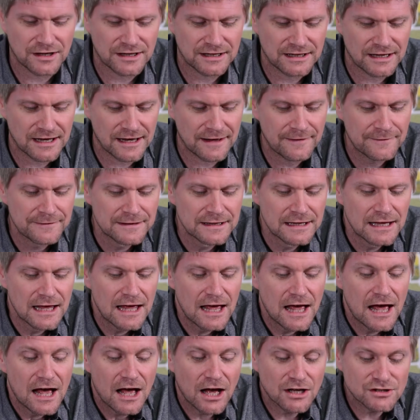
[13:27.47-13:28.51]
Right. Yeah,
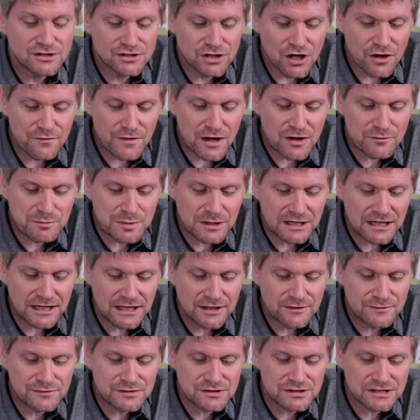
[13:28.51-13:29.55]
a survey of
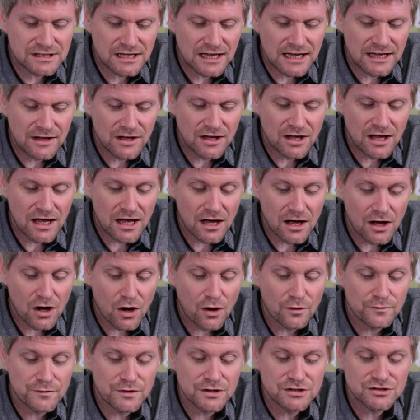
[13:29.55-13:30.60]
beliefs it, uh,
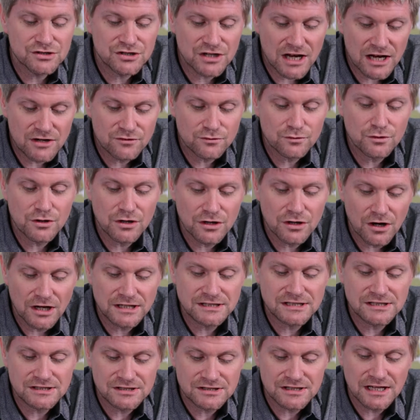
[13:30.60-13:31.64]
of the general
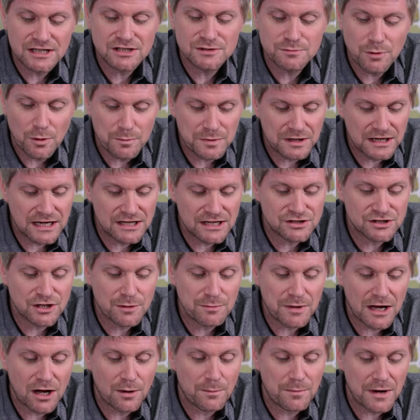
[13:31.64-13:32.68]
United States population
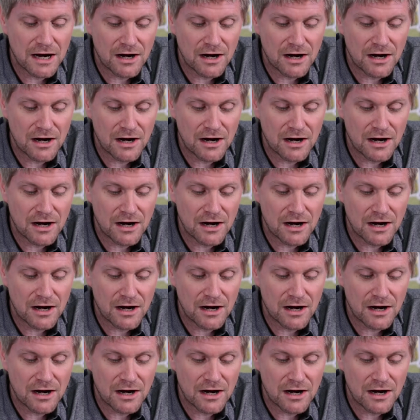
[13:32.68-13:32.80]
about